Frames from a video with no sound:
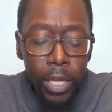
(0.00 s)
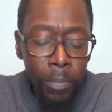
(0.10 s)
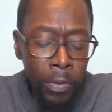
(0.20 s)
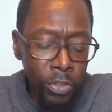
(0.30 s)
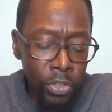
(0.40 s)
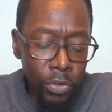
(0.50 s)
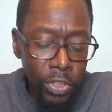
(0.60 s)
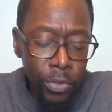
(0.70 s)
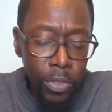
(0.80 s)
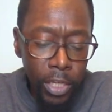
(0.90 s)
Epistle
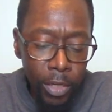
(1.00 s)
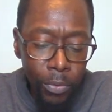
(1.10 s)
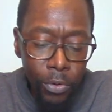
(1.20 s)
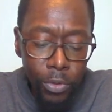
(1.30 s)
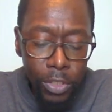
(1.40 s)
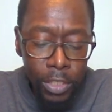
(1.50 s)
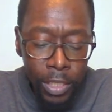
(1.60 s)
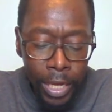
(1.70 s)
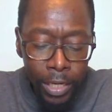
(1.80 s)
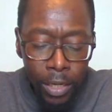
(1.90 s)
to the Hebrews, is
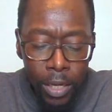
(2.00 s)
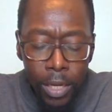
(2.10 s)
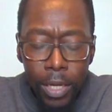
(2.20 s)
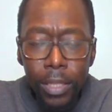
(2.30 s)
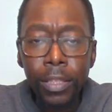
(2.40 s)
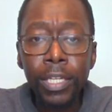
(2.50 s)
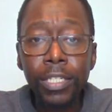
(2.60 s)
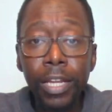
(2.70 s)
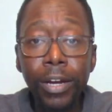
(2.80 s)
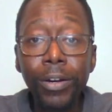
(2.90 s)
that
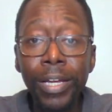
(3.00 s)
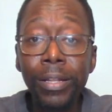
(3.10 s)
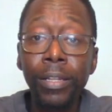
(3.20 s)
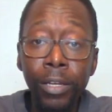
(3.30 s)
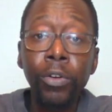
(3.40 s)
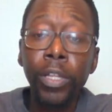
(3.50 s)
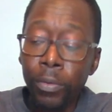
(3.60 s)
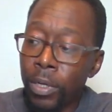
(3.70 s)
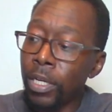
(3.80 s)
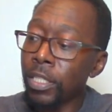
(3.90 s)
this letter, it literally
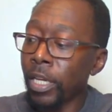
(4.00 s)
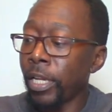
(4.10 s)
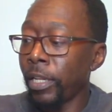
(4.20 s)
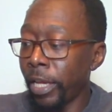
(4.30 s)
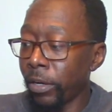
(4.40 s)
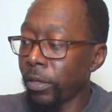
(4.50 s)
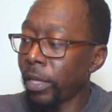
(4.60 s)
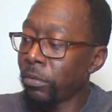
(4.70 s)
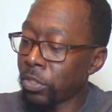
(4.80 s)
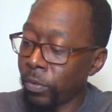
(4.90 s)
was a letter
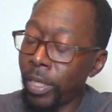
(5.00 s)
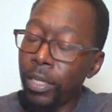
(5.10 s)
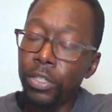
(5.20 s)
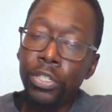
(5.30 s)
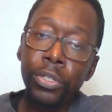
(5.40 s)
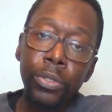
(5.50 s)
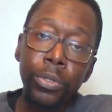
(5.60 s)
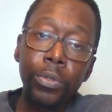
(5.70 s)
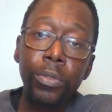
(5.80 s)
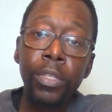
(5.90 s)
that was written
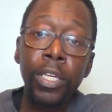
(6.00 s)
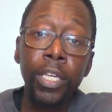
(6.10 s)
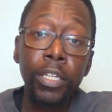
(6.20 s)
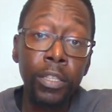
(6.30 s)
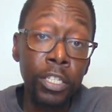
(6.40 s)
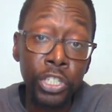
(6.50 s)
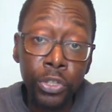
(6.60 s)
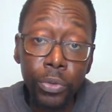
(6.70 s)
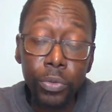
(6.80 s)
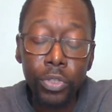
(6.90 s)
to the
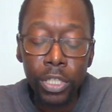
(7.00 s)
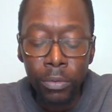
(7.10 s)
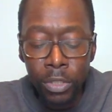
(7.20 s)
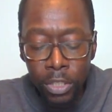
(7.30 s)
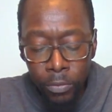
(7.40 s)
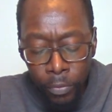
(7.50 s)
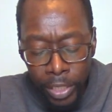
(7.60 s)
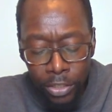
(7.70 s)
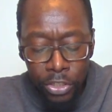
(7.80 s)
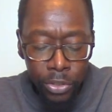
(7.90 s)
Jews. It was
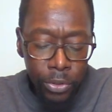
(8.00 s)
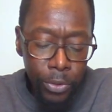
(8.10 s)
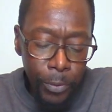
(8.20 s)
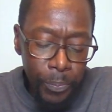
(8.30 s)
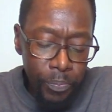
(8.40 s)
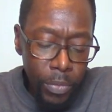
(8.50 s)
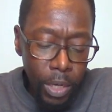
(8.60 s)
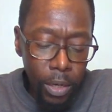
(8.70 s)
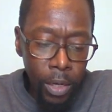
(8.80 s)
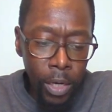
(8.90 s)
written to
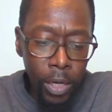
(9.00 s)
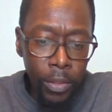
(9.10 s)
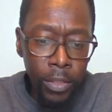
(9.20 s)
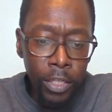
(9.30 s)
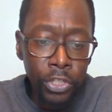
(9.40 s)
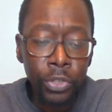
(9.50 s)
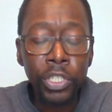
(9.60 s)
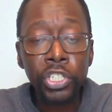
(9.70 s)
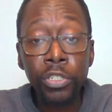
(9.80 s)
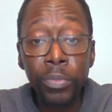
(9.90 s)
the
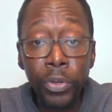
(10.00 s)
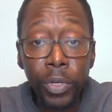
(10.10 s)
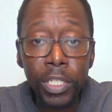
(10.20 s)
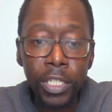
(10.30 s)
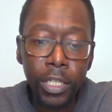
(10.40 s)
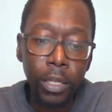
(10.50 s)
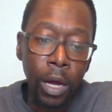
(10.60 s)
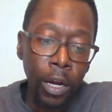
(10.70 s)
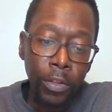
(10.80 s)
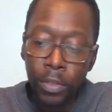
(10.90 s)
Jewish community,
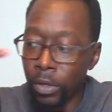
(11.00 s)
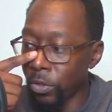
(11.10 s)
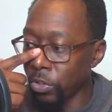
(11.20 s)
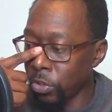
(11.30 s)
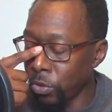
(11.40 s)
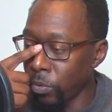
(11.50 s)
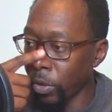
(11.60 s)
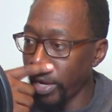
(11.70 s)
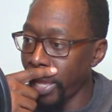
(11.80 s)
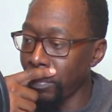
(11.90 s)
all of those who
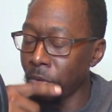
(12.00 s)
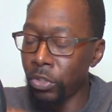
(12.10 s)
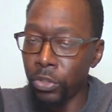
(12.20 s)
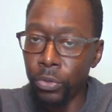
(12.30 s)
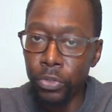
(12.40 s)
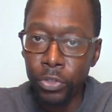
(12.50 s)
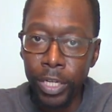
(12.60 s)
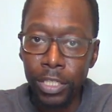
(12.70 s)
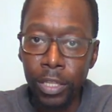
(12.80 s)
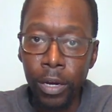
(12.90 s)
were able to
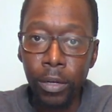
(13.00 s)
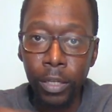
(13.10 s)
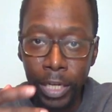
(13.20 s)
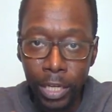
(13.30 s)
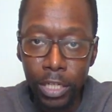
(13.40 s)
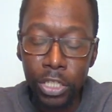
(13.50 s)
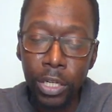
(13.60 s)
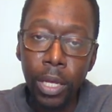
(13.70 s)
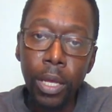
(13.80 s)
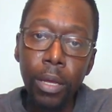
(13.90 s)
trace their lineage
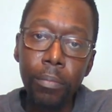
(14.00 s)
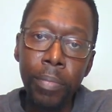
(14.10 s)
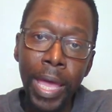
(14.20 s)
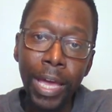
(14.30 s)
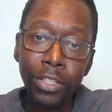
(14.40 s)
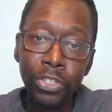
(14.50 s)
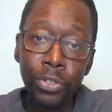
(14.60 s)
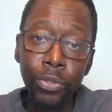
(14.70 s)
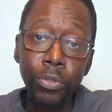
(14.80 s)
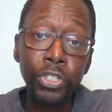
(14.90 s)
back
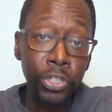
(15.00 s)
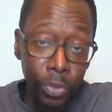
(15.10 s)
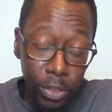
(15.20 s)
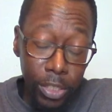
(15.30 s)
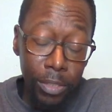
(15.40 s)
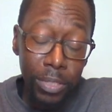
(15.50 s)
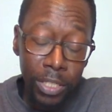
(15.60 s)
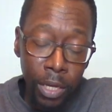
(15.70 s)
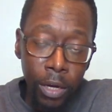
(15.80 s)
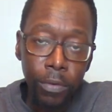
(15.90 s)
to Judah
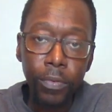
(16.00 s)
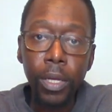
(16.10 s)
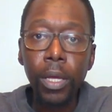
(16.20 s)
himself.